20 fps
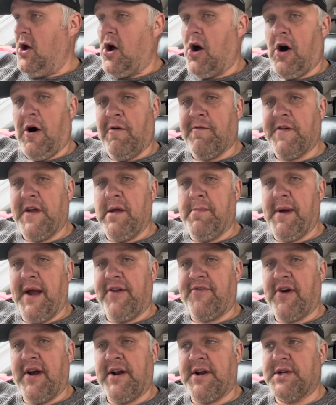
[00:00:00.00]
Of eBay
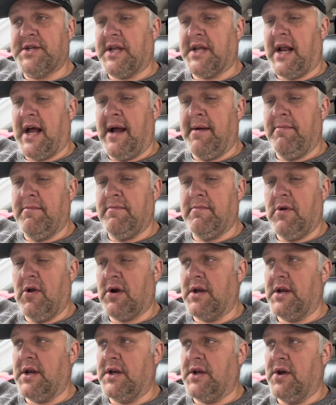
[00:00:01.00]
traders that I'm
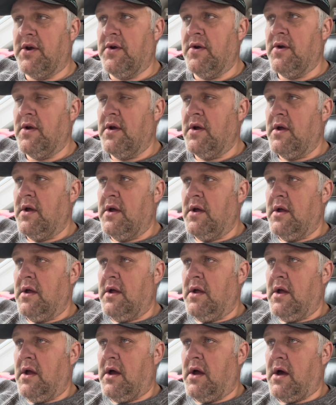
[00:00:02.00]
looking to do,
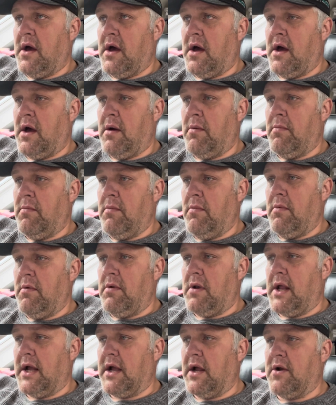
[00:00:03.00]

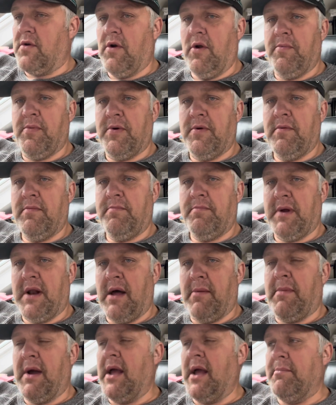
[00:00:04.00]
like a group. But I
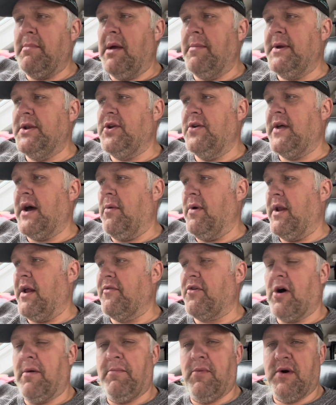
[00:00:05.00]
might maybe do that when I've
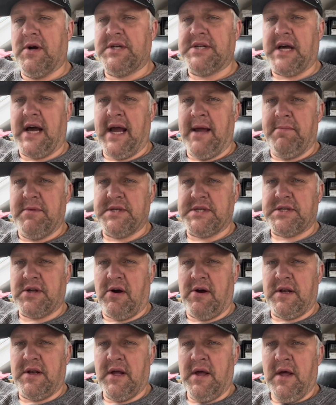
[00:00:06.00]
got more time and
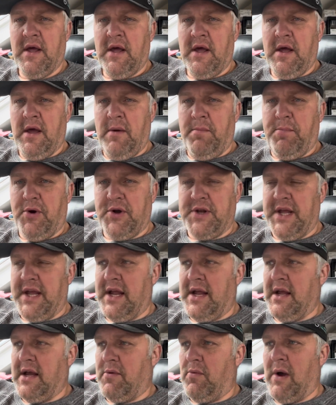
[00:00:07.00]
start
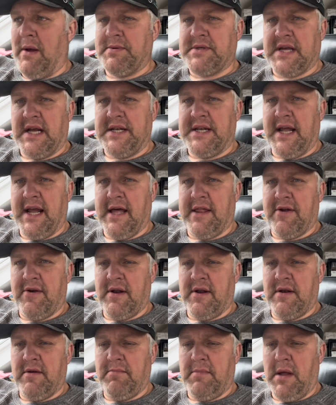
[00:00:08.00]
putting a website together
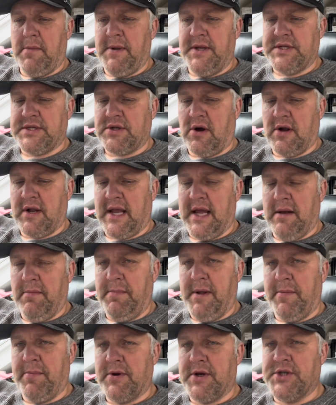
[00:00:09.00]
and maybe start getting
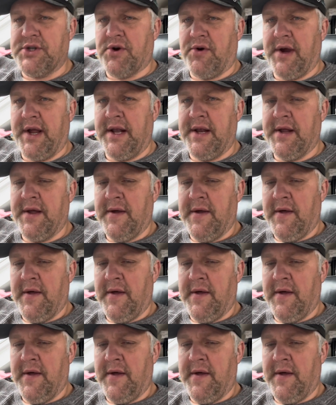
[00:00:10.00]
people to join.